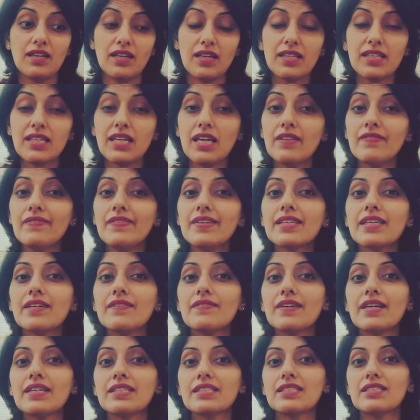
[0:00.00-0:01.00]
Can we give
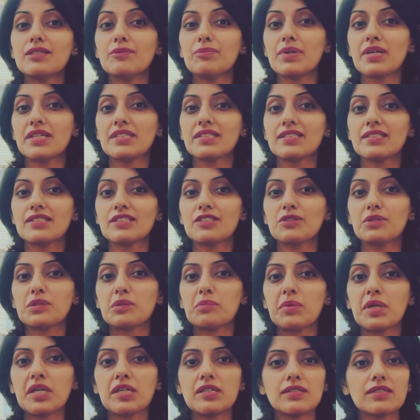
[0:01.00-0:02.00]
antidepressants to the
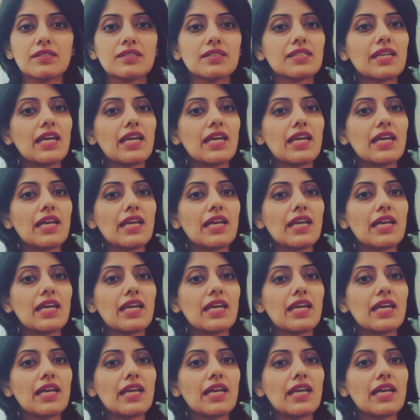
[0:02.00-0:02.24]
patient?